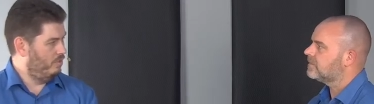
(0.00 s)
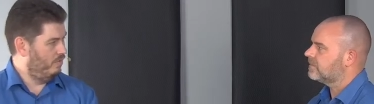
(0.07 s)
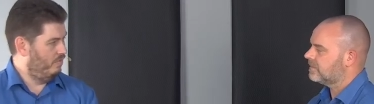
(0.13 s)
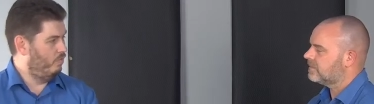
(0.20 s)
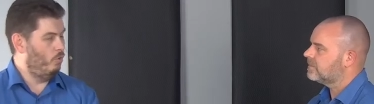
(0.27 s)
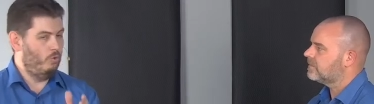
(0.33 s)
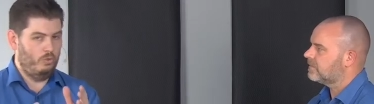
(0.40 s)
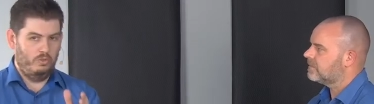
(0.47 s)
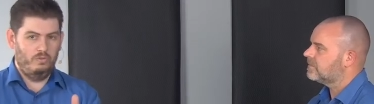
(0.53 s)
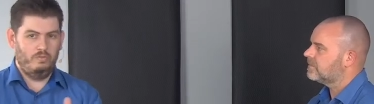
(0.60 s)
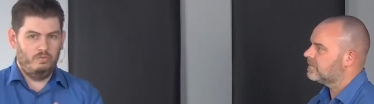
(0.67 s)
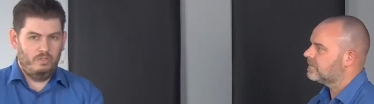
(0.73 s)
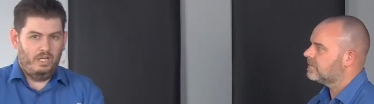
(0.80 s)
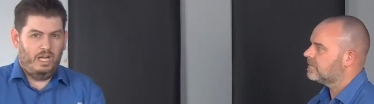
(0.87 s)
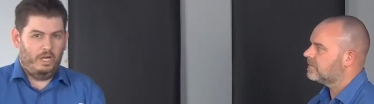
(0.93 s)
Speaker 1: for
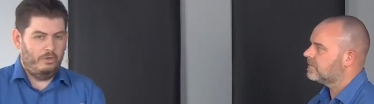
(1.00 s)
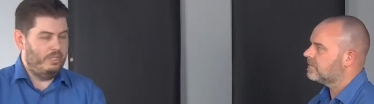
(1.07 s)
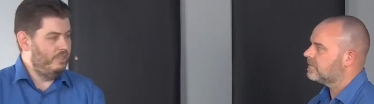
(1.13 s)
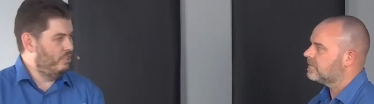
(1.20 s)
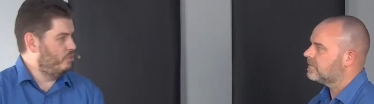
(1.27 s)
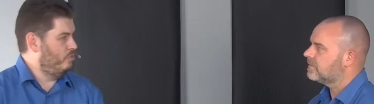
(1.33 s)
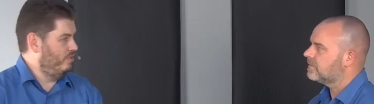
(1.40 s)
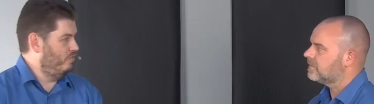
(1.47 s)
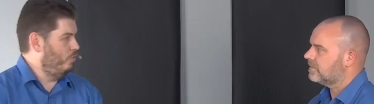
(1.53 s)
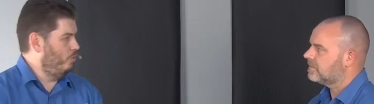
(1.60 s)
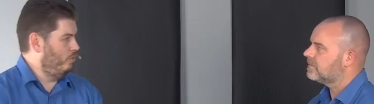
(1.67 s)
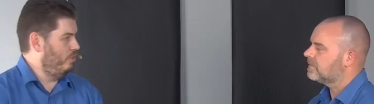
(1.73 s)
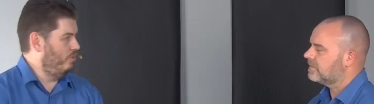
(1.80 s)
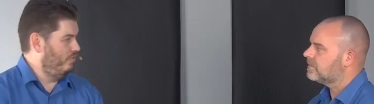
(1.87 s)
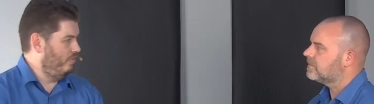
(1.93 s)
our industry for
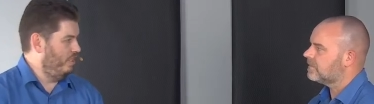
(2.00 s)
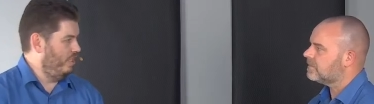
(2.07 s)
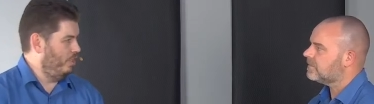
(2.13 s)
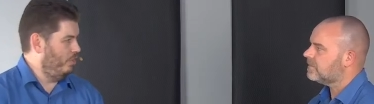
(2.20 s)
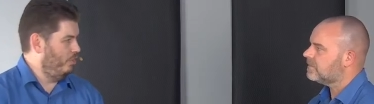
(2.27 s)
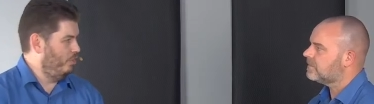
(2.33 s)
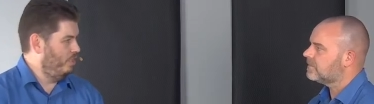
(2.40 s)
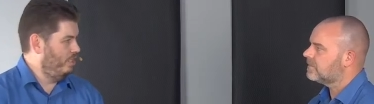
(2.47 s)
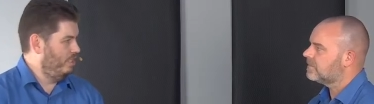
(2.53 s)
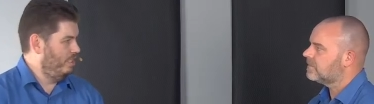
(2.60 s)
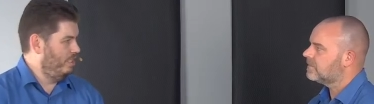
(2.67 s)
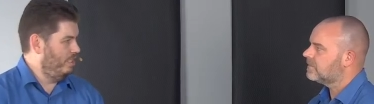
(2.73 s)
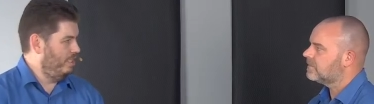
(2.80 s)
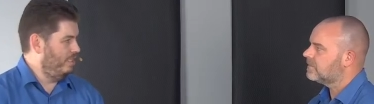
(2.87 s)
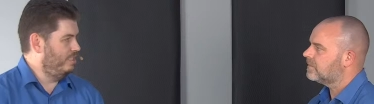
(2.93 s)
audio and video.
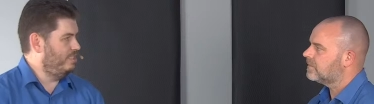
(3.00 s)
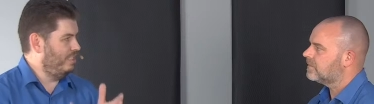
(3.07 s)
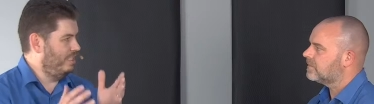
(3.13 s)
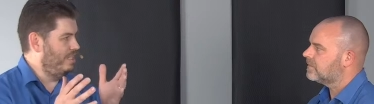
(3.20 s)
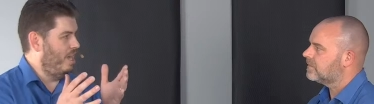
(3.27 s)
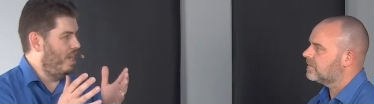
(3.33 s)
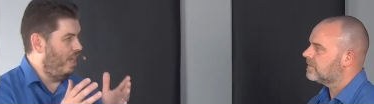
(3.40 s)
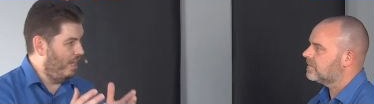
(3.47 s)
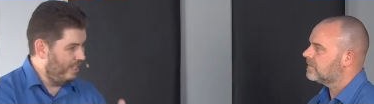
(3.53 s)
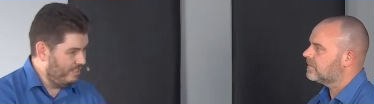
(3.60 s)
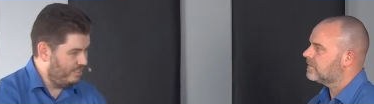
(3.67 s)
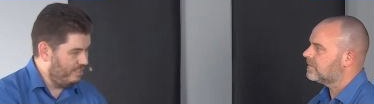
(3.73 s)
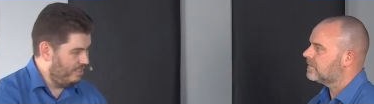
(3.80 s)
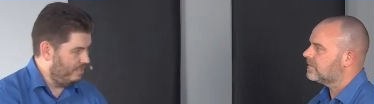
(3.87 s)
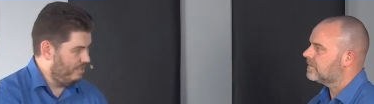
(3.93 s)
It is an
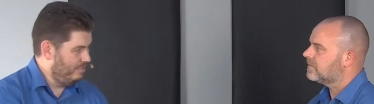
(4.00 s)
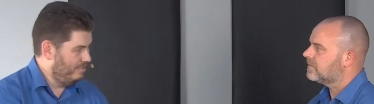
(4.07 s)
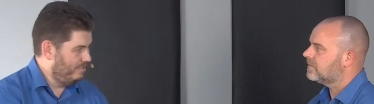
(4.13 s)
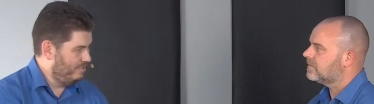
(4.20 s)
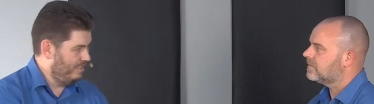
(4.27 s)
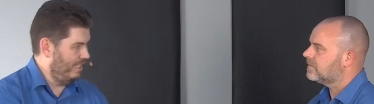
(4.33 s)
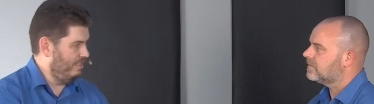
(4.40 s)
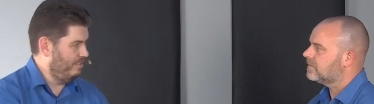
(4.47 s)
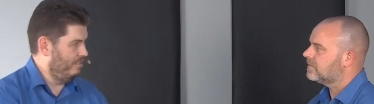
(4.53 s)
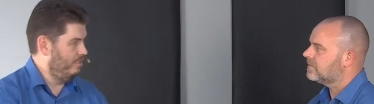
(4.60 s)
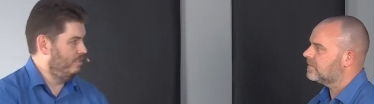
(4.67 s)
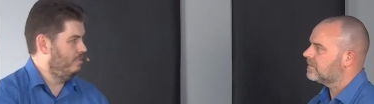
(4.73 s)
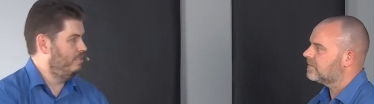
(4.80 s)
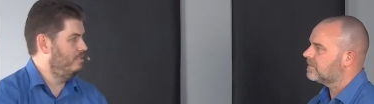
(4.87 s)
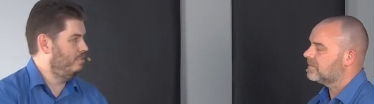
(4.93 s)
IT standard
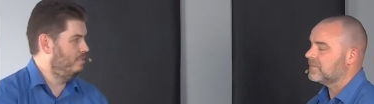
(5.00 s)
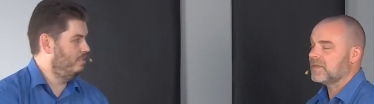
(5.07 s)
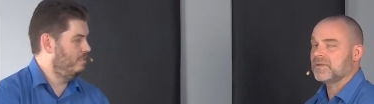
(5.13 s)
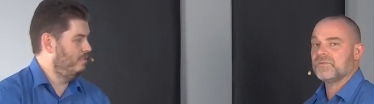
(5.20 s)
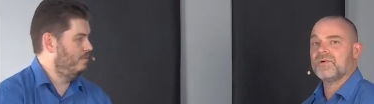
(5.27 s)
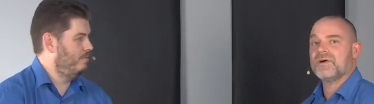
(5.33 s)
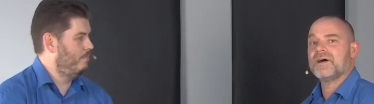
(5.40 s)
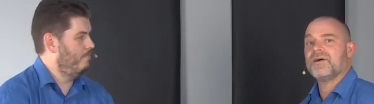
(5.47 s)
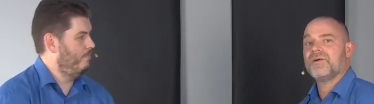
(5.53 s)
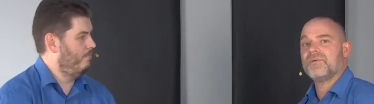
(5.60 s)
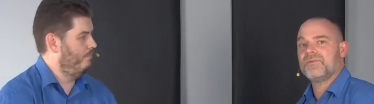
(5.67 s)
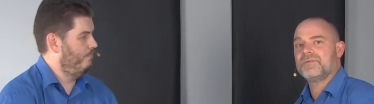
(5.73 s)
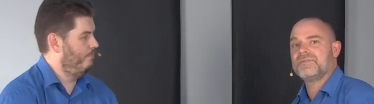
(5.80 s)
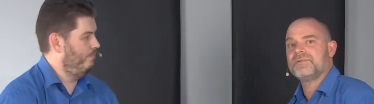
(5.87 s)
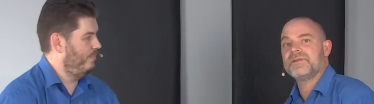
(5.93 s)

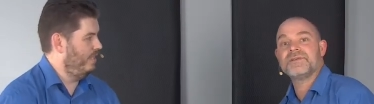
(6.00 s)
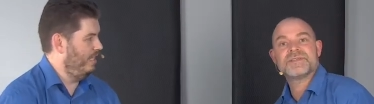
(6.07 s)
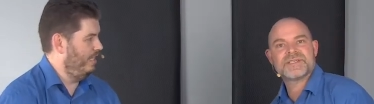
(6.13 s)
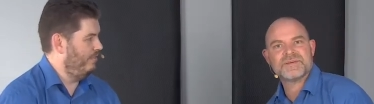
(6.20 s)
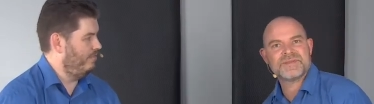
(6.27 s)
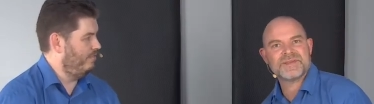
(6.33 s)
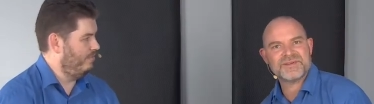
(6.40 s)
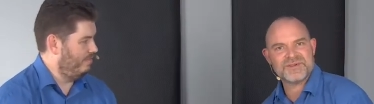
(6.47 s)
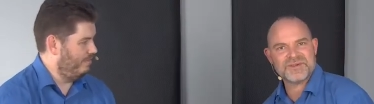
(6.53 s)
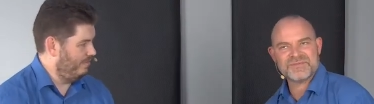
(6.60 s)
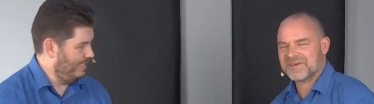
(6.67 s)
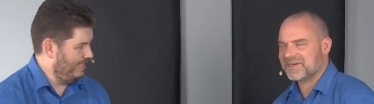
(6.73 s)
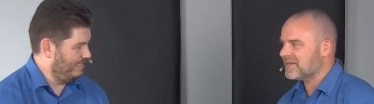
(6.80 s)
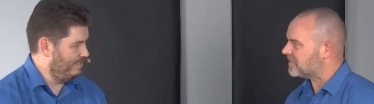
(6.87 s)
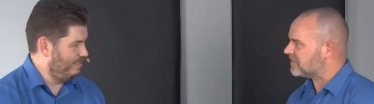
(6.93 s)
Speaker 2: learn and something new every
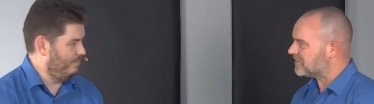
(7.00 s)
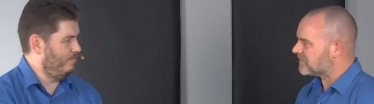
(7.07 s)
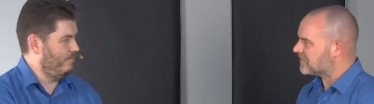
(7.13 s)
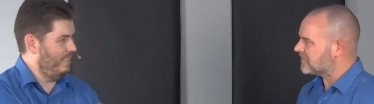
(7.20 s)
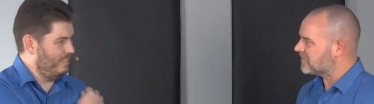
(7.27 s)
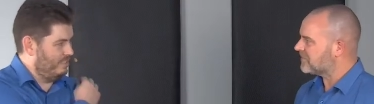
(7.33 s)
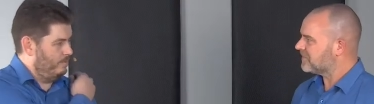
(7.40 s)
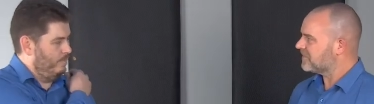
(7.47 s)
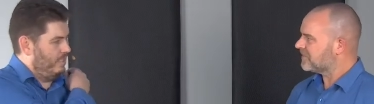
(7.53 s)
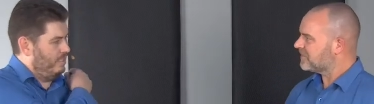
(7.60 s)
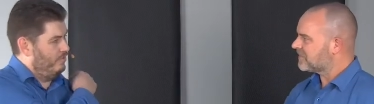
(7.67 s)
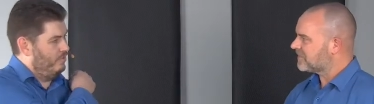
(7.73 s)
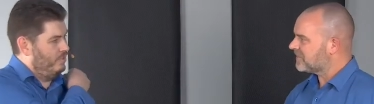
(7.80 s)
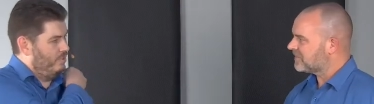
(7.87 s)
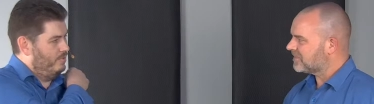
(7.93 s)
that's day.
Speaker 1: the that's the big
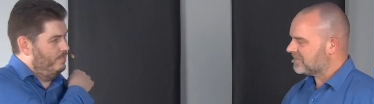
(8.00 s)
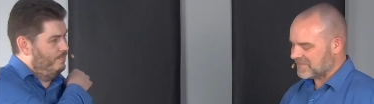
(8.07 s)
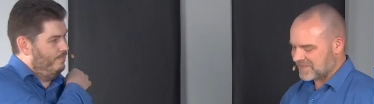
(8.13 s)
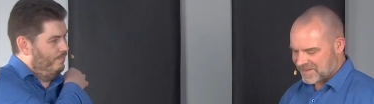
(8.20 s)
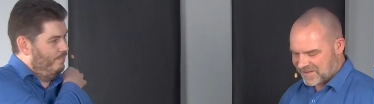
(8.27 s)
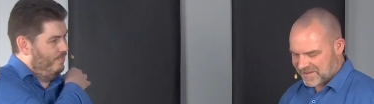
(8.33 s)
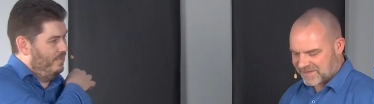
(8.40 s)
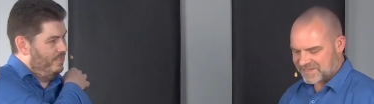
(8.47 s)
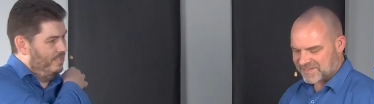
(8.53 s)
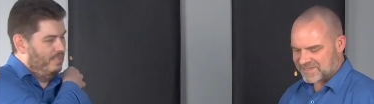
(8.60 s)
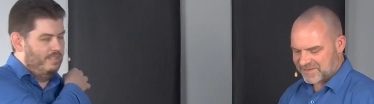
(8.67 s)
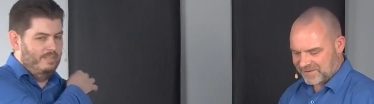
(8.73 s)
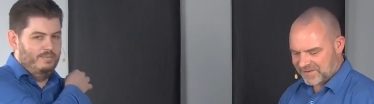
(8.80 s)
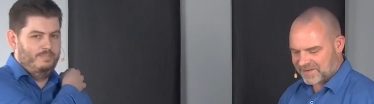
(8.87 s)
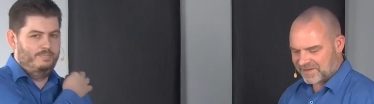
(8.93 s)
difference.
Speaker 2: Nice.
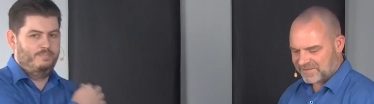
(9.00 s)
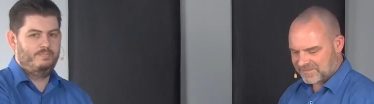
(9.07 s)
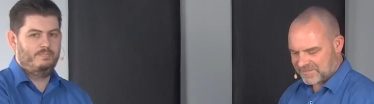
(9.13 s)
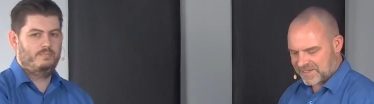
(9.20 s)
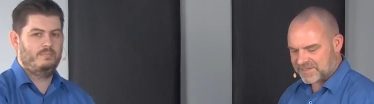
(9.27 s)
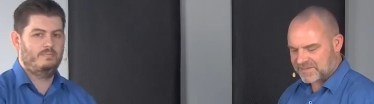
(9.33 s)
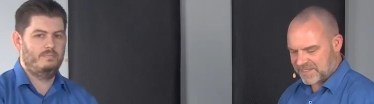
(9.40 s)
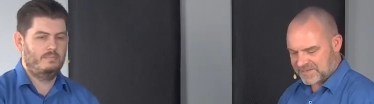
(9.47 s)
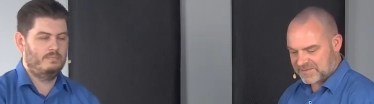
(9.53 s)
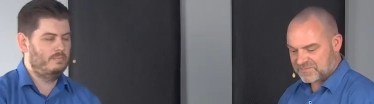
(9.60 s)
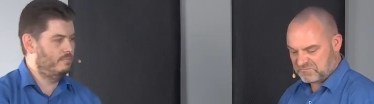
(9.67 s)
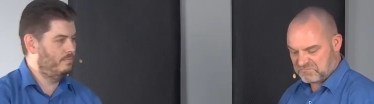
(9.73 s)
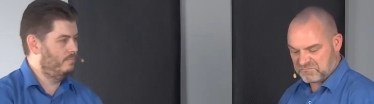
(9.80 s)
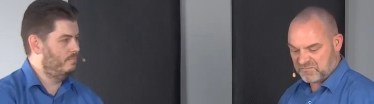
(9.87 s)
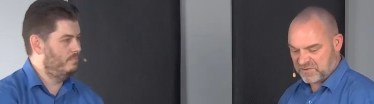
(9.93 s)
Okay, that that's
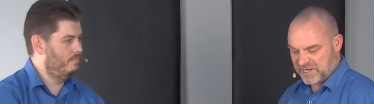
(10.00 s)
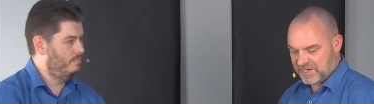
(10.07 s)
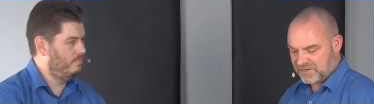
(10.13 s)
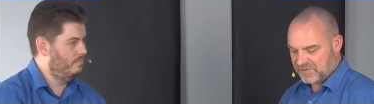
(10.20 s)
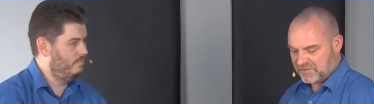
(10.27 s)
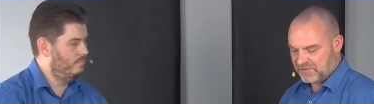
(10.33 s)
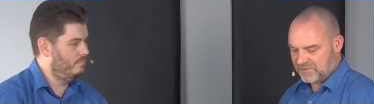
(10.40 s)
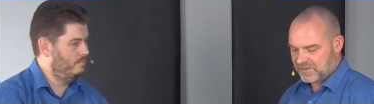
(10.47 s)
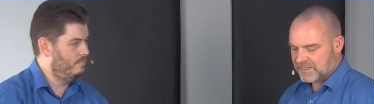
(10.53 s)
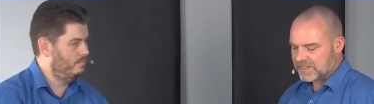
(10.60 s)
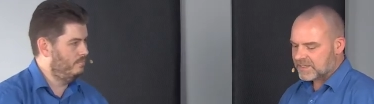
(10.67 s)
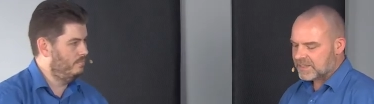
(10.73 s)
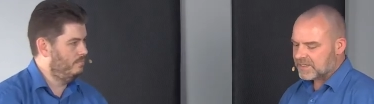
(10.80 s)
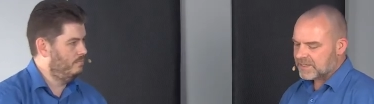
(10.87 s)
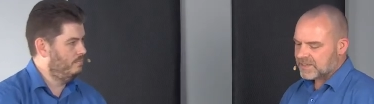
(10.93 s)
really cool.
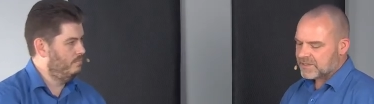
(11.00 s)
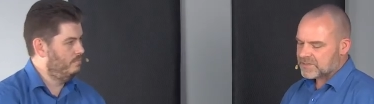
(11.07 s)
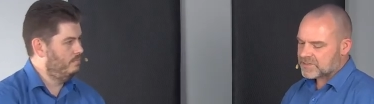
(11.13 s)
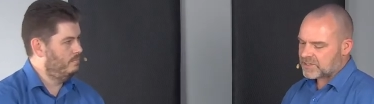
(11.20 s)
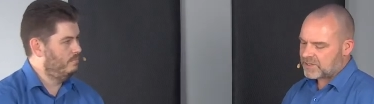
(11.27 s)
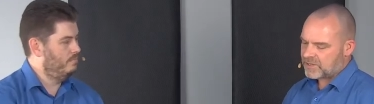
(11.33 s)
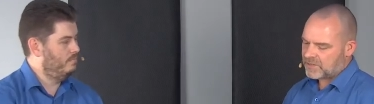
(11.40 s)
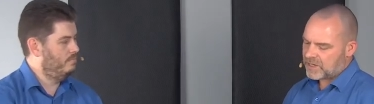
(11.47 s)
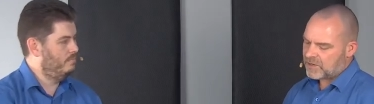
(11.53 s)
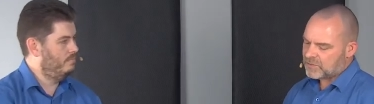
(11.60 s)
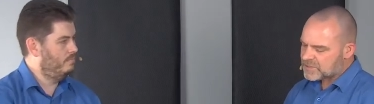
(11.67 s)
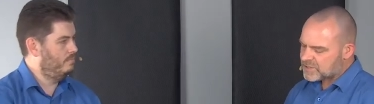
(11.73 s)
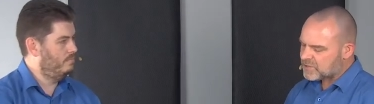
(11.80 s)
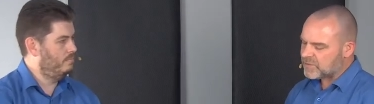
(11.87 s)
So I also